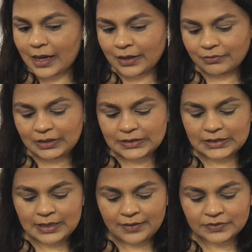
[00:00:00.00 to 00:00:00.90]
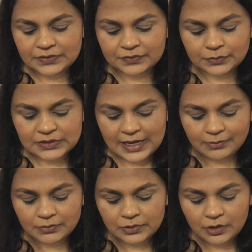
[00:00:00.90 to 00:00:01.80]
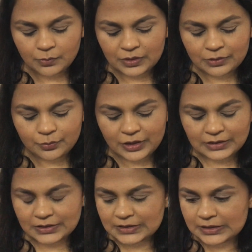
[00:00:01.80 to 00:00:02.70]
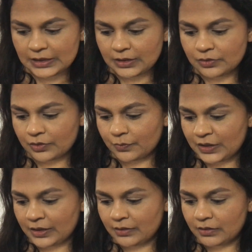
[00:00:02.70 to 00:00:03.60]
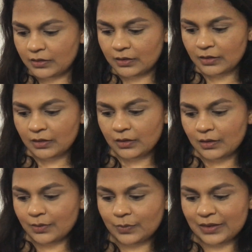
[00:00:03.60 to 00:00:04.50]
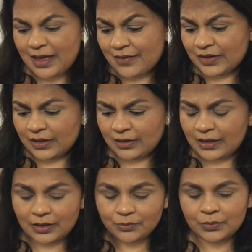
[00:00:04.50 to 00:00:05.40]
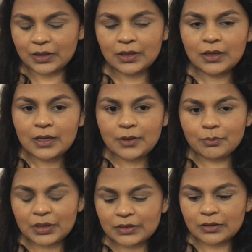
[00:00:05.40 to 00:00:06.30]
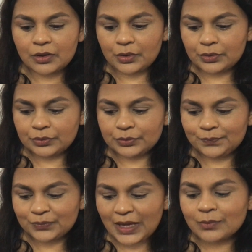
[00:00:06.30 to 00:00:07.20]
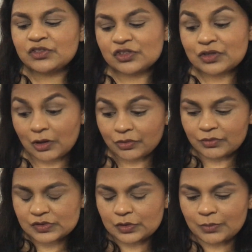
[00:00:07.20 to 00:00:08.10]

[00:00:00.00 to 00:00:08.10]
I really did have a difficult time, not with the pregnancy, not with having him, but I was just going through so